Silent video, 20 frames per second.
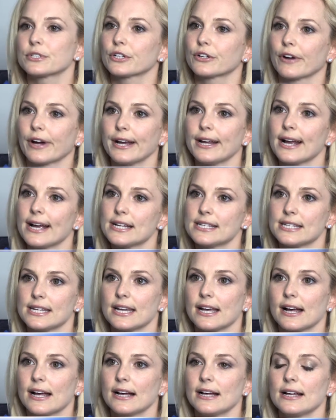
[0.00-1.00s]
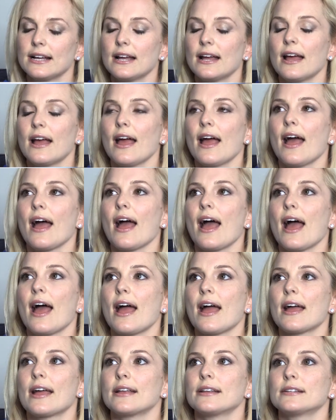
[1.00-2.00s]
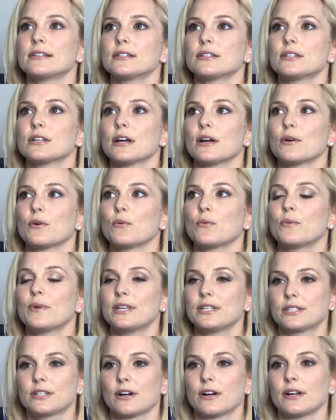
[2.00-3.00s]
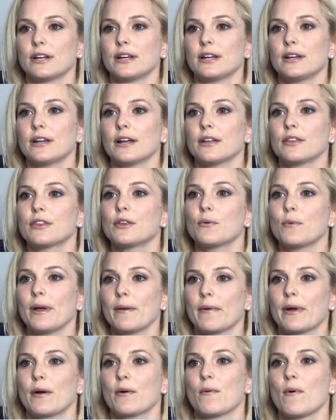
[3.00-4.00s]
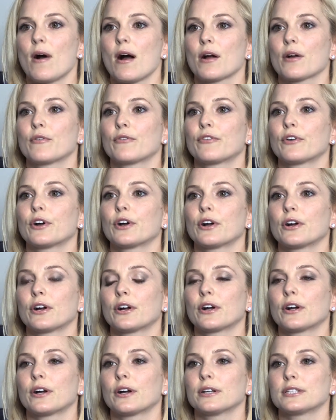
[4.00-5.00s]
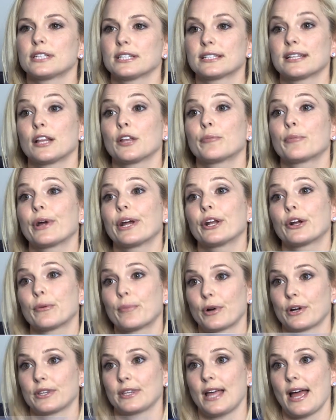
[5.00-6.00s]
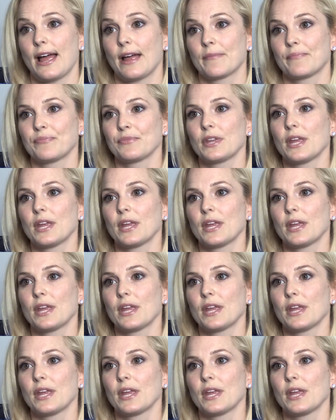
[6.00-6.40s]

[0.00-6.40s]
was a great idea. And we started the WhitWhitWalk for her to celebrate her birthday.